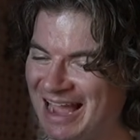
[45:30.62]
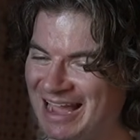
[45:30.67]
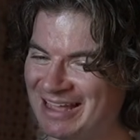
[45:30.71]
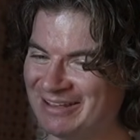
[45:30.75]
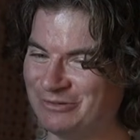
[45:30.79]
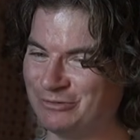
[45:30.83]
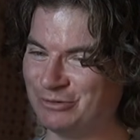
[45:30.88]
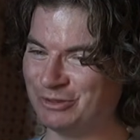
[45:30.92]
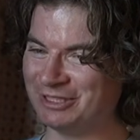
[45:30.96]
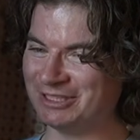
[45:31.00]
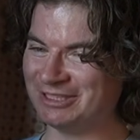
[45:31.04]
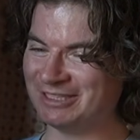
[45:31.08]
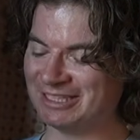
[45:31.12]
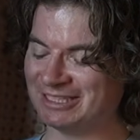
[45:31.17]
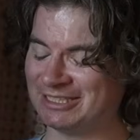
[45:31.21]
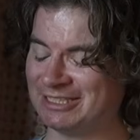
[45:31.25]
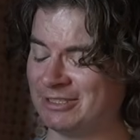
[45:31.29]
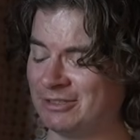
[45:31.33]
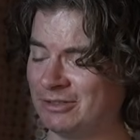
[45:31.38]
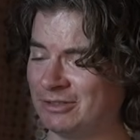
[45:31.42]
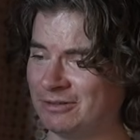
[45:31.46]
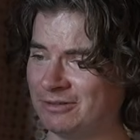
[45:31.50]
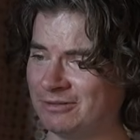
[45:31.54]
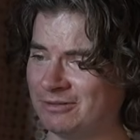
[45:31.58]
I
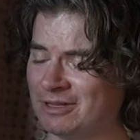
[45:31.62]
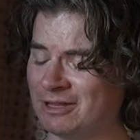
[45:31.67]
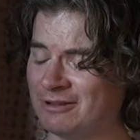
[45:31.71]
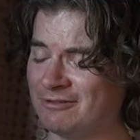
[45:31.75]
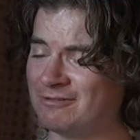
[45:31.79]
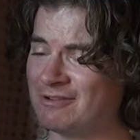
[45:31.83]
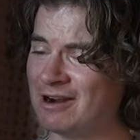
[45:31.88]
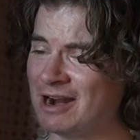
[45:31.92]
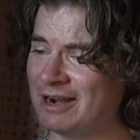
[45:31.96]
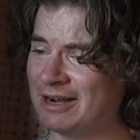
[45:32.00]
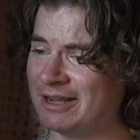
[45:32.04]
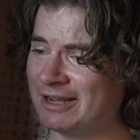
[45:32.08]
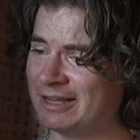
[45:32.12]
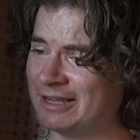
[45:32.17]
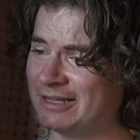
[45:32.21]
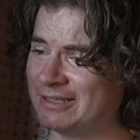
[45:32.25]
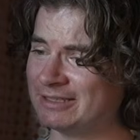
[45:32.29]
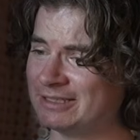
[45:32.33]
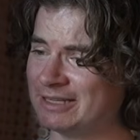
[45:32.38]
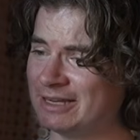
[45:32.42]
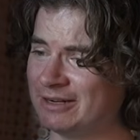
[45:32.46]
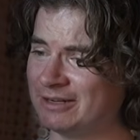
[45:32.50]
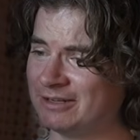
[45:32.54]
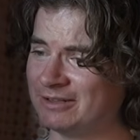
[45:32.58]
still love riding it.
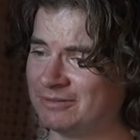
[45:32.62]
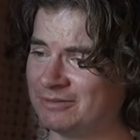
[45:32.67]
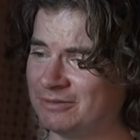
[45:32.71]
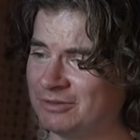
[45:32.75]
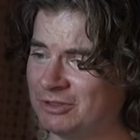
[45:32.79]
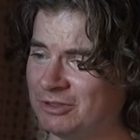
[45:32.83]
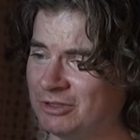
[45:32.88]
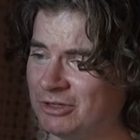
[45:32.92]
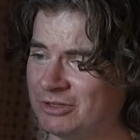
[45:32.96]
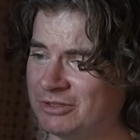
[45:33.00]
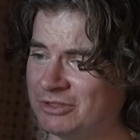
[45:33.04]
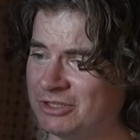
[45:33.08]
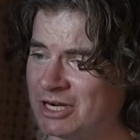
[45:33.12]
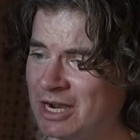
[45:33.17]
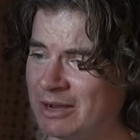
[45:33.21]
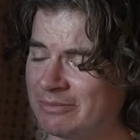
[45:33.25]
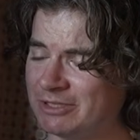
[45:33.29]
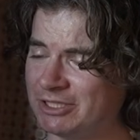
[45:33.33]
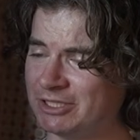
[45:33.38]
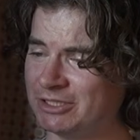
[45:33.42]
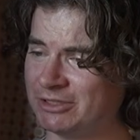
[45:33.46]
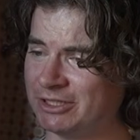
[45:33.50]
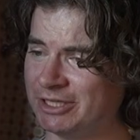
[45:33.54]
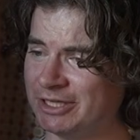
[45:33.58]
It's got a good
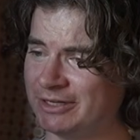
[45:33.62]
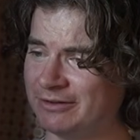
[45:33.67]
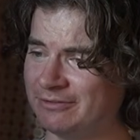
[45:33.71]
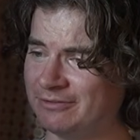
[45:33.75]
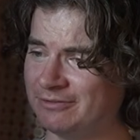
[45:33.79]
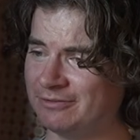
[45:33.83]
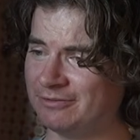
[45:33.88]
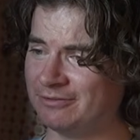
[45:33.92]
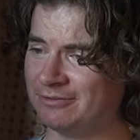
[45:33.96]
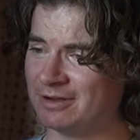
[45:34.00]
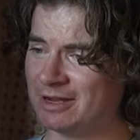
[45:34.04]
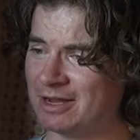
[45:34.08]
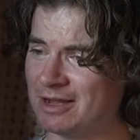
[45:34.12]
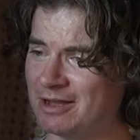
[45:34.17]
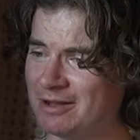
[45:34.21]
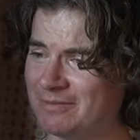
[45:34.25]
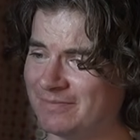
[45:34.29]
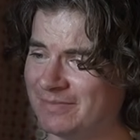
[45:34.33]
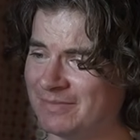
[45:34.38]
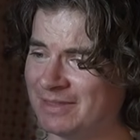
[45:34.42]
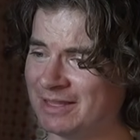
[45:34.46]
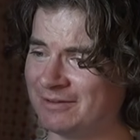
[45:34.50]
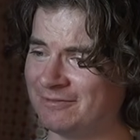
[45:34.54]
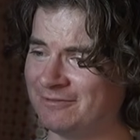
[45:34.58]
geometry
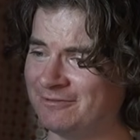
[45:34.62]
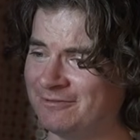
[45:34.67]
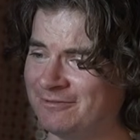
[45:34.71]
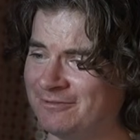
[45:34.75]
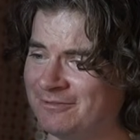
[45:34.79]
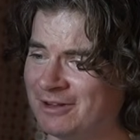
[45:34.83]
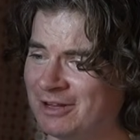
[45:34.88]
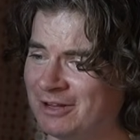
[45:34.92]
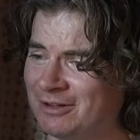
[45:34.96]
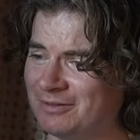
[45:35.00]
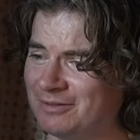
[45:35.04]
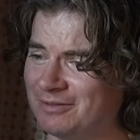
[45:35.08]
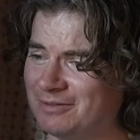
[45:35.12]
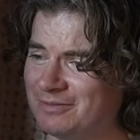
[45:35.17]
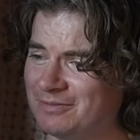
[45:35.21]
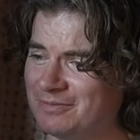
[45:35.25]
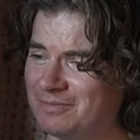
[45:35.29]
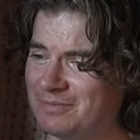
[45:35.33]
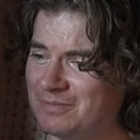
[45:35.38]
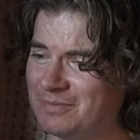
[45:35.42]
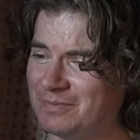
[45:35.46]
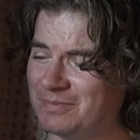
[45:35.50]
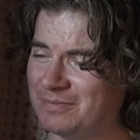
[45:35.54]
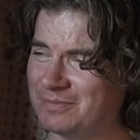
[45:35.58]
that felt
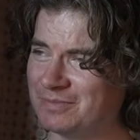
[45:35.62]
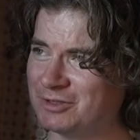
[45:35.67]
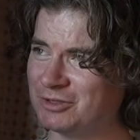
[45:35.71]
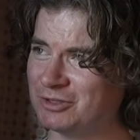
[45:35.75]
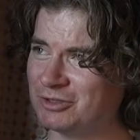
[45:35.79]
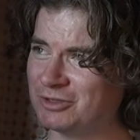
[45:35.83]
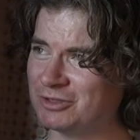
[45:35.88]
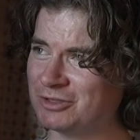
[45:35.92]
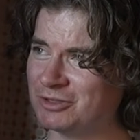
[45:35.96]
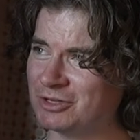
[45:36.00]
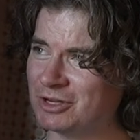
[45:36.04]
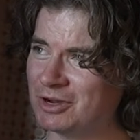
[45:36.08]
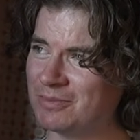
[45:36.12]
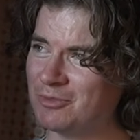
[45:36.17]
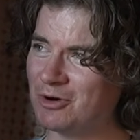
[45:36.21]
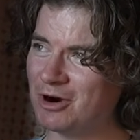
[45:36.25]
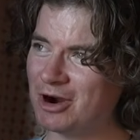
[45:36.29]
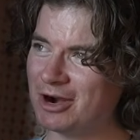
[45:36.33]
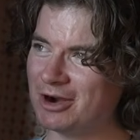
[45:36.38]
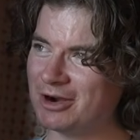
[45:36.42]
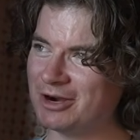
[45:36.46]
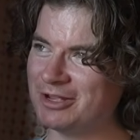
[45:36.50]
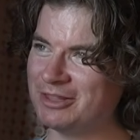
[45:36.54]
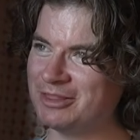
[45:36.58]

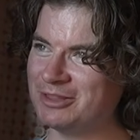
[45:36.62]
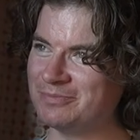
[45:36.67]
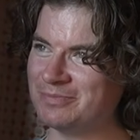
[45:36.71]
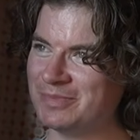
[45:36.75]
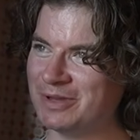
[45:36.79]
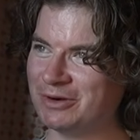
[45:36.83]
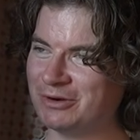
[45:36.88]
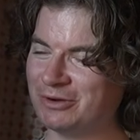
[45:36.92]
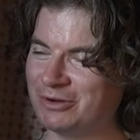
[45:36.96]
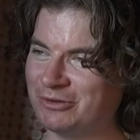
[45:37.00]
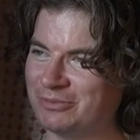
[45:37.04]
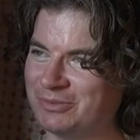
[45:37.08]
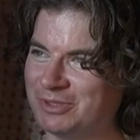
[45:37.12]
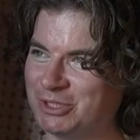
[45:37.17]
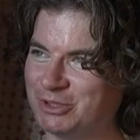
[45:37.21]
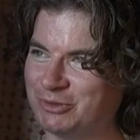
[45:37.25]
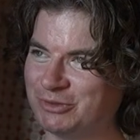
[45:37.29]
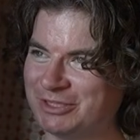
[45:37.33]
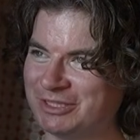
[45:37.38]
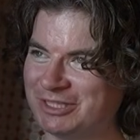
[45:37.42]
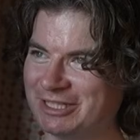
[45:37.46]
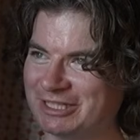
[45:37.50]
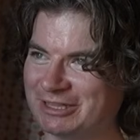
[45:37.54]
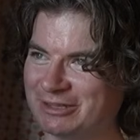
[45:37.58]
somewhere in the middle
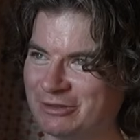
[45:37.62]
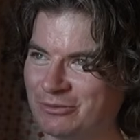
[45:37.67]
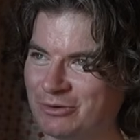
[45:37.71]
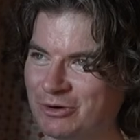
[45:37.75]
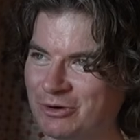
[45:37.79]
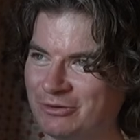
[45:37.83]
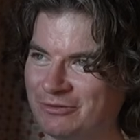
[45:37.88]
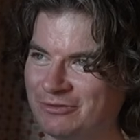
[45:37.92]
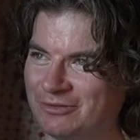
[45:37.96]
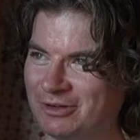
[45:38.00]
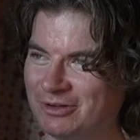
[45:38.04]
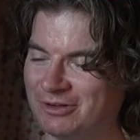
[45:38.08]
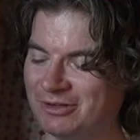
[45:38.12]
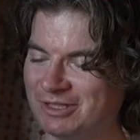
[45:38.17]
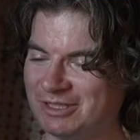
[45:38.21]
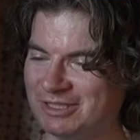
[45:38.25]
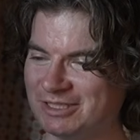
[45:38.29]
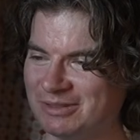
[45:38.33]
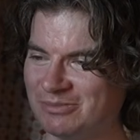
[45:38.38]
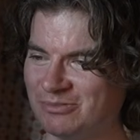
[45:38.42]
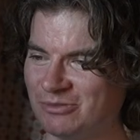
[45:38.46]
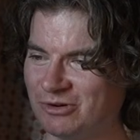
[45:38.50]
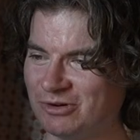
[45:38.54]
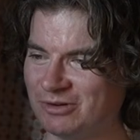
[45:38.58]
between like the road
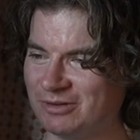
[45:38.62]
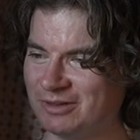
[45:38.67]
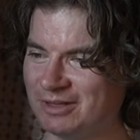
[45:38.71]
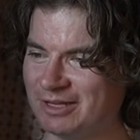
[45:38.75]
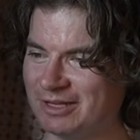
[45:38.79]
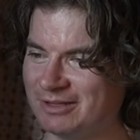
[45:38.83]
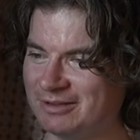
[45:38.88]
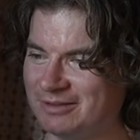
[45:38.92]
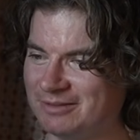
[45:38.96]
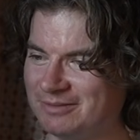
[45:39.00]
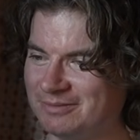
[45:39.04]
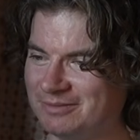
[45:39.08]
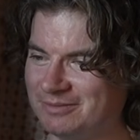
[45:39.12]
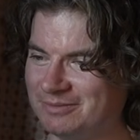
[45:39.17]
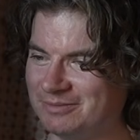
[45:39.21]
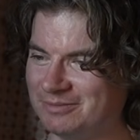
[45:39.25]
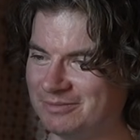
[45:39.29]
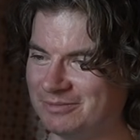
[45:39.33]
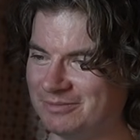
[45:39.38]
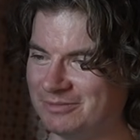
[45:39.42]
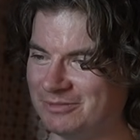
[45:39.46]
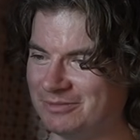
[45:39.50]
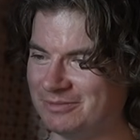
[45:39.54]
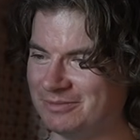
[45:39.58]
focused and more like,
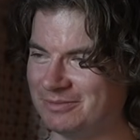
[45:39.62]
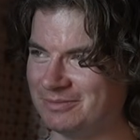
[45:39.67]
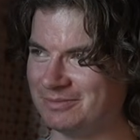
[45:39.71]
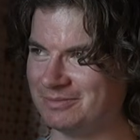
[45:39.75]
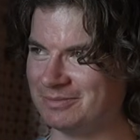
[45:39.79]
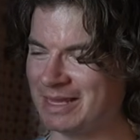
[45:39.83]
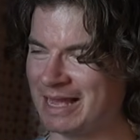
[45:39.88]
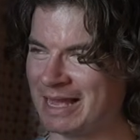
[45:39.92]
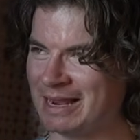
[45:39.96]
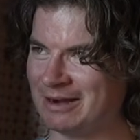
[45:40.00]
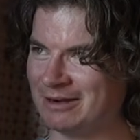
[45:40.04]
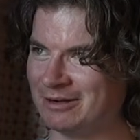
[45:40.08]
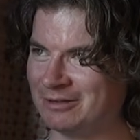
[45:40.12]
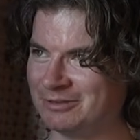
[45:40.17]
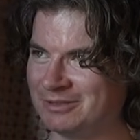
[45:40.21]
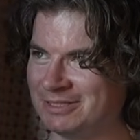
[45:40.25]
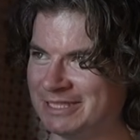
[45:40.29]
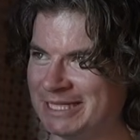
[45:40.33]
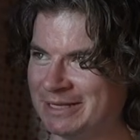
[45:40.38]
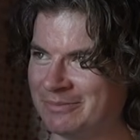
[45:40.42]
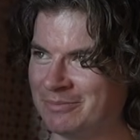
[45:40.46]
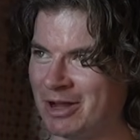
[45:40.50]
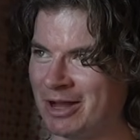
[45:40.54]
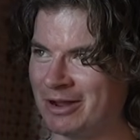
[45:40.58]
I don't know,
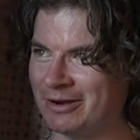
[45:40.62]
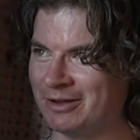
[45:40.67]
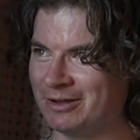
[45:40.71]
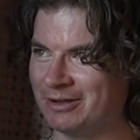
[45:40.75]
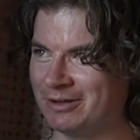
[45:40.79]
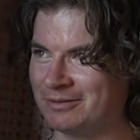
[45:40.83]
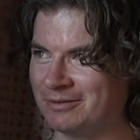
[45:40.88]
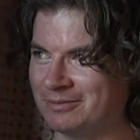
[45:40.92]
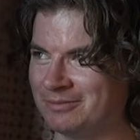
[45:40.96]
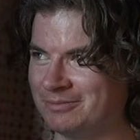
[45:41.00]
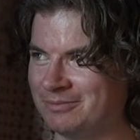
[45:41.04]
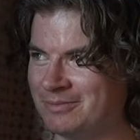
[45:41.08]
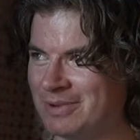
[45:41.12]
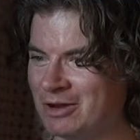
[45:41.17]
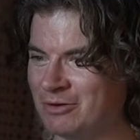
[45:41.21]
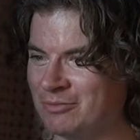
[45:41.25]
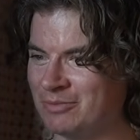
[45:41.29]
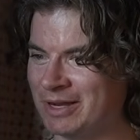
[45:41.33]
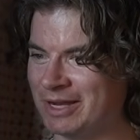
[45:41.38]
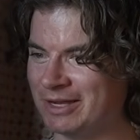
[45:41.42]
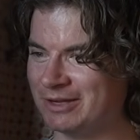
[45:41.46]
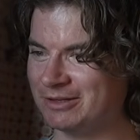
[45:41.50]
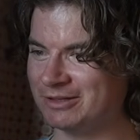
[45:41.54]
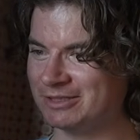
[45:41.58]
stigmata
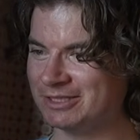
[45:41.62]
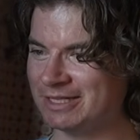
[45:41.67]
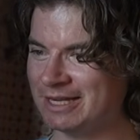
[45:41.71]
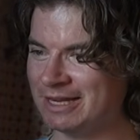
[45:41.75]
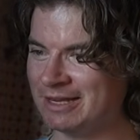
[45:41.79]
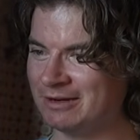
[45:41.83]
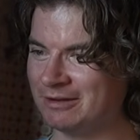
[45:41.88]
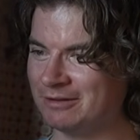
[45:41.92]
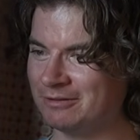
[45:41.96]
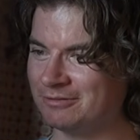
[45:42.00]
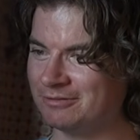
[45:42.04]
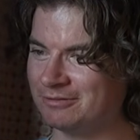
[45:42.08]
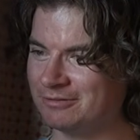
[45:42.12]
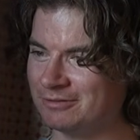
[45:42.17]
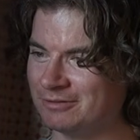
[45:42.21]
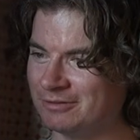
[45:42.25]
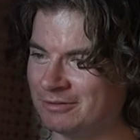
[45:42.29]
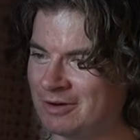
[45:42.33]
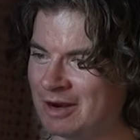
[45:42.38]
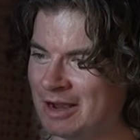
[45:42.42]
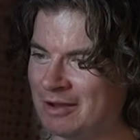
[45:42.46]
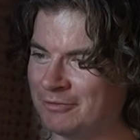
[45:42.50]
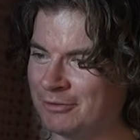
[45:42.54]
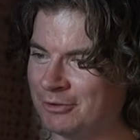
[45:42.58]
mountain biker side of
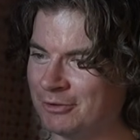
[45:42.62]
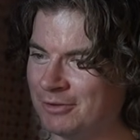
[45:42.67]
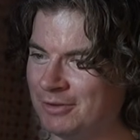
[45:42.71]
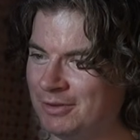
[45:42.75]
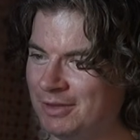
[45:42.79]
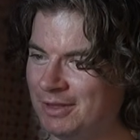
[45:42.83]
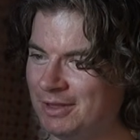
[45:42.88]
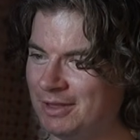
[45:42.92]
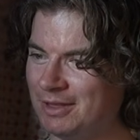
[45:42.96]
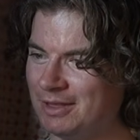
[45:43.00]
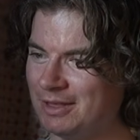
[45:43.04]
gravel.